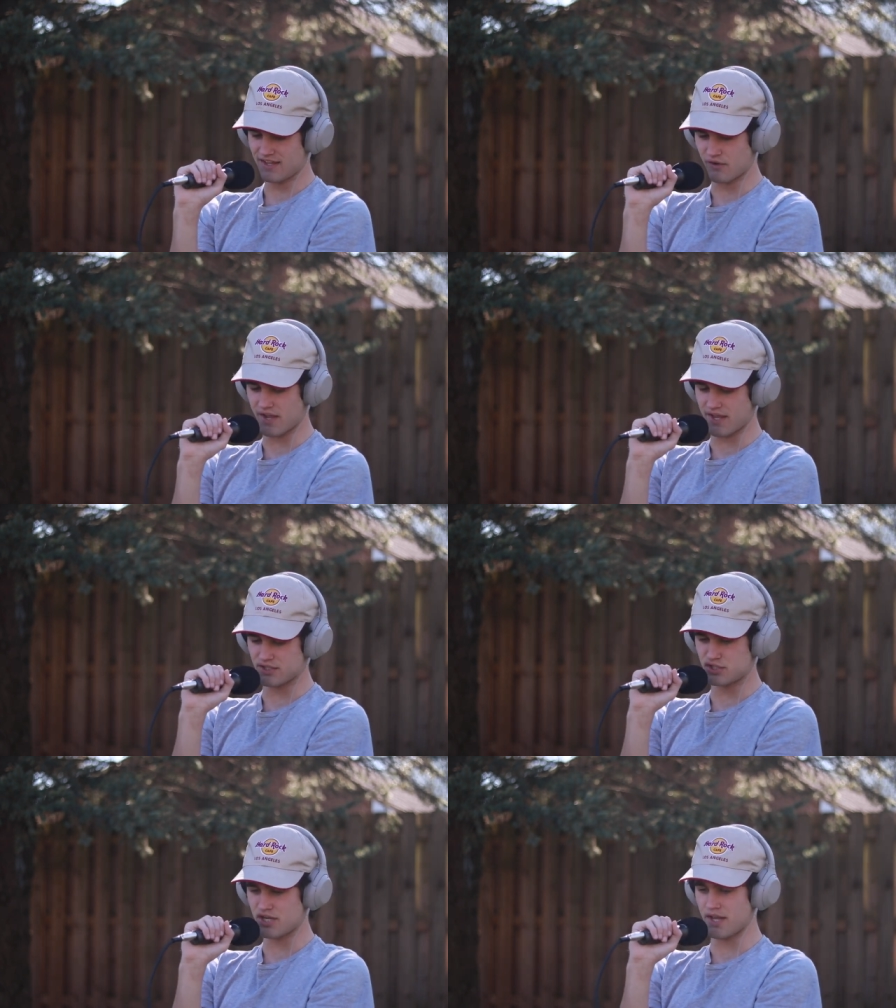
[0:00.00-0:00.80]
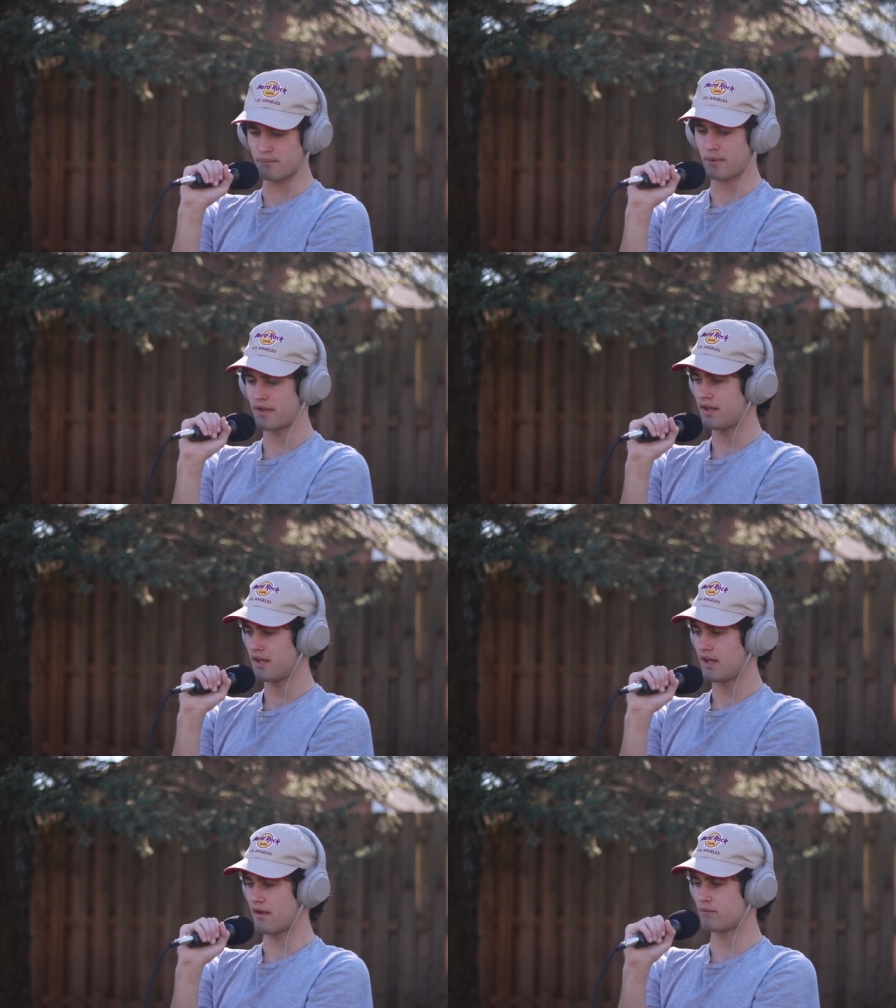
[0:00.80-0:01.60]
Okay, chip.
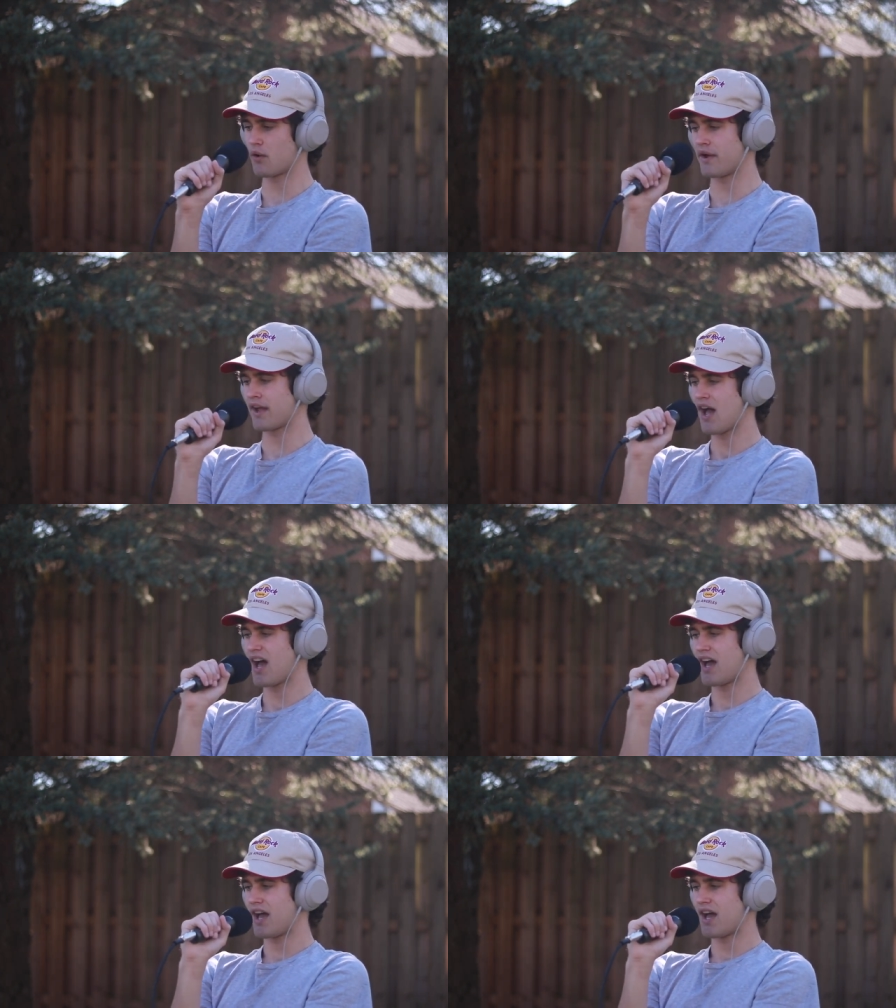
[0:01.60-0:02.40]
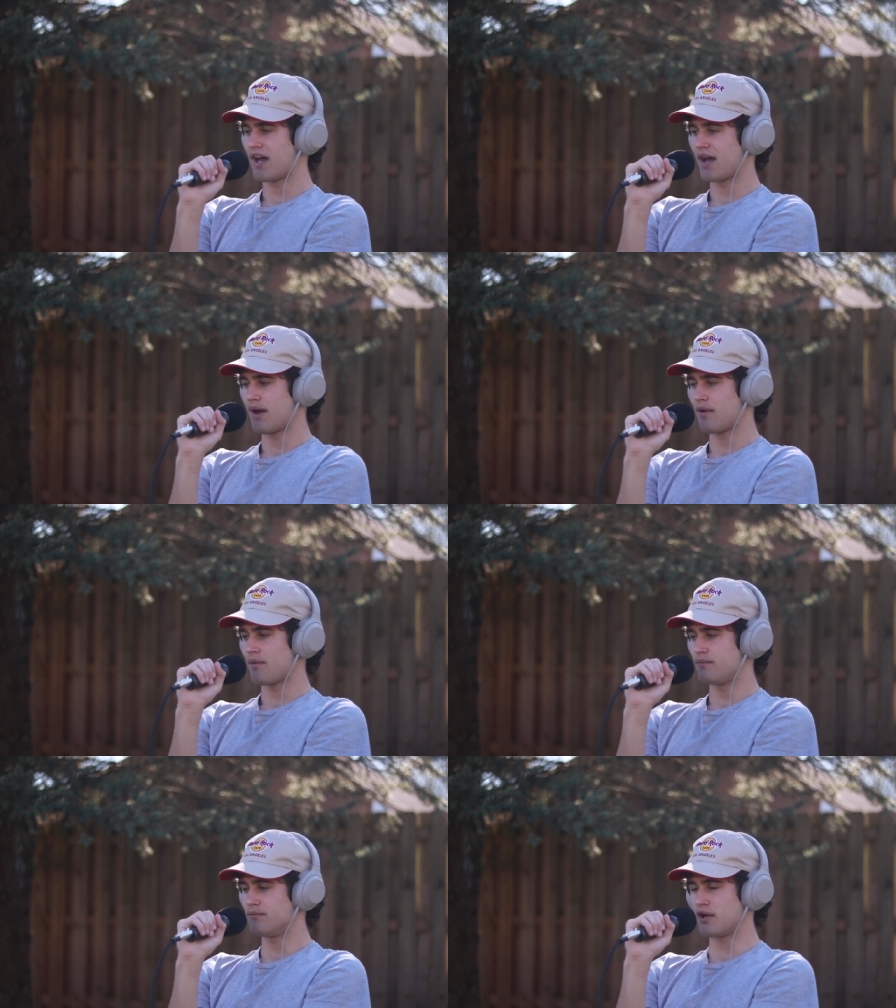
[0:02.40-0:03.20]
I'm going
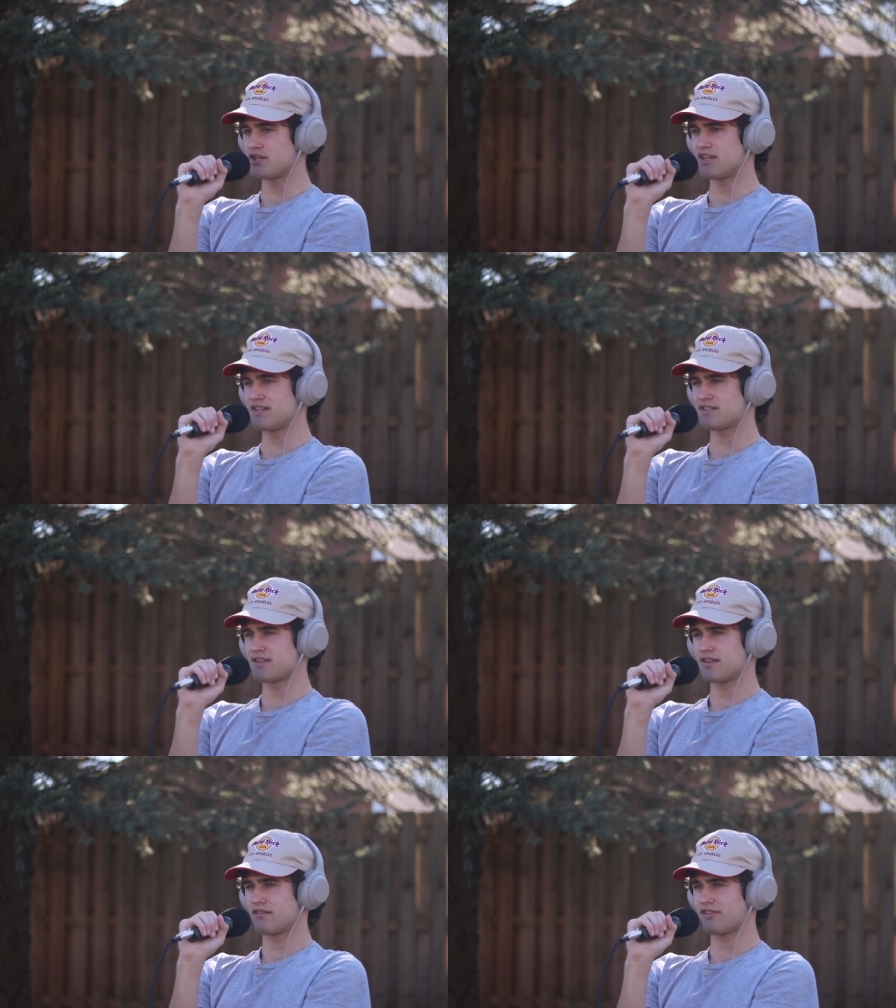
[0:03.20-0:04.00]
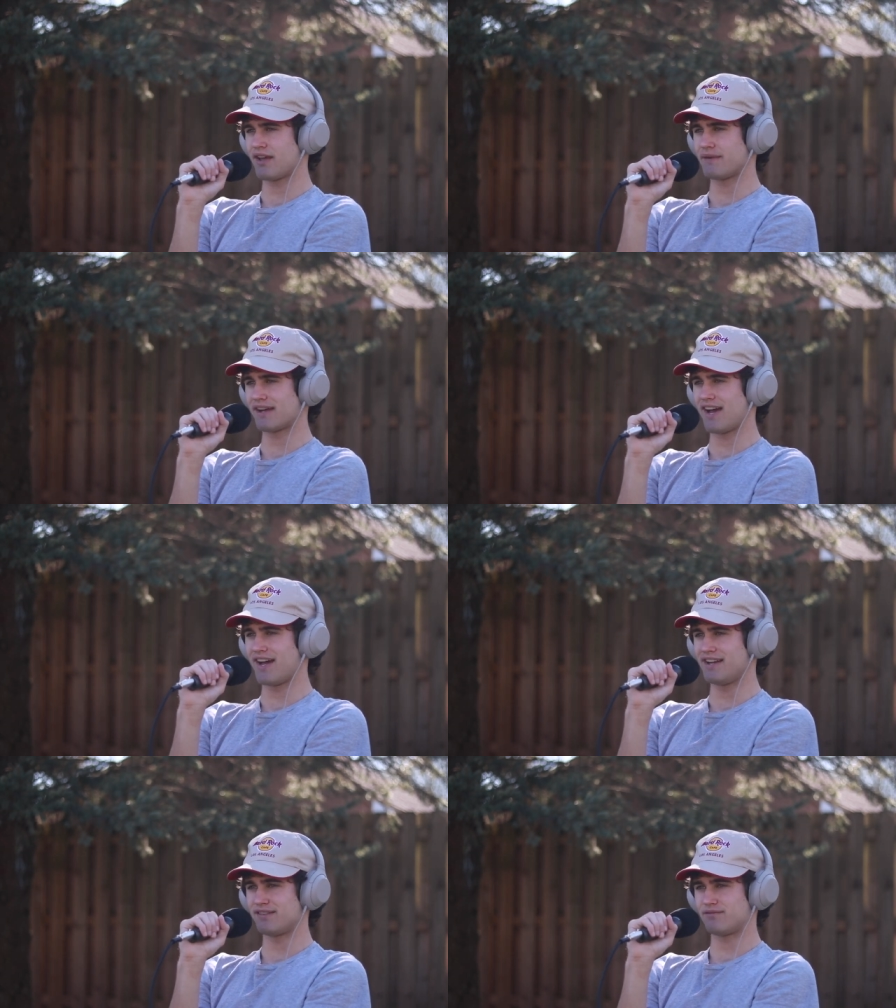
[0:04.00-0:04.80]
munchies flaming hot.